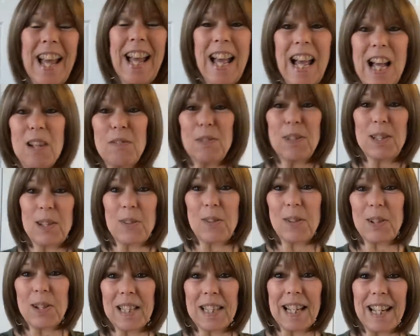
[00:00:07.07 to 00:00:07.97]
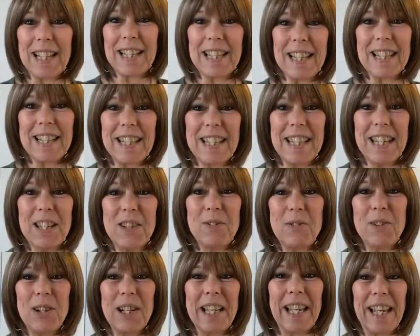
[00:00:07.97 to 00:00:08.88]
I'm so excited to see
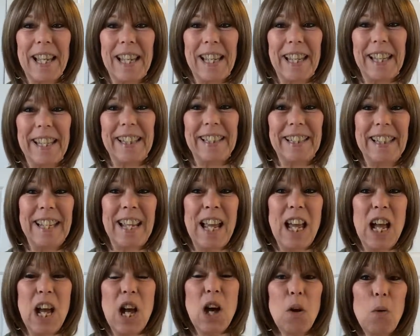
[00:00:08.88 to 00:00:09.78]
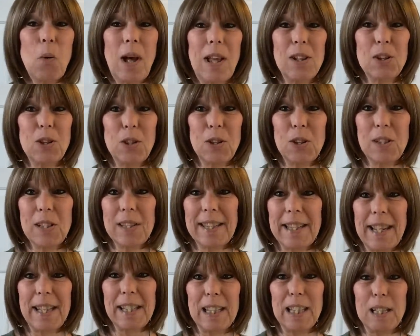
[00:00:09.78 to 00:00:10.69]
you again. Well, as you can
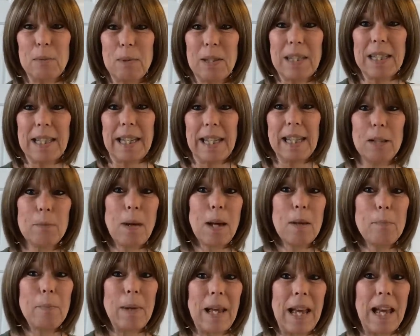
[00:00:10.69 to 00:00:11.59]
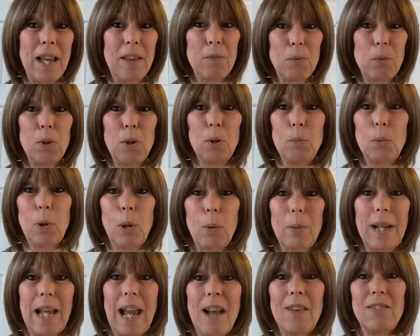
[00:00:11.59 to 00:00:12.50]
tell, I'm standing in my bathroom where
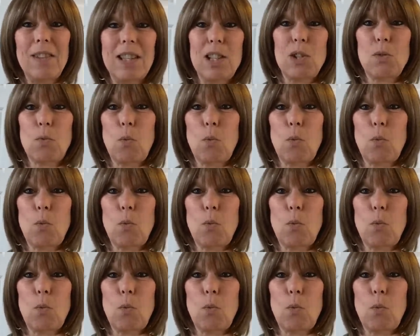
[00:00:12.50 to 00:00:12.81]
we have this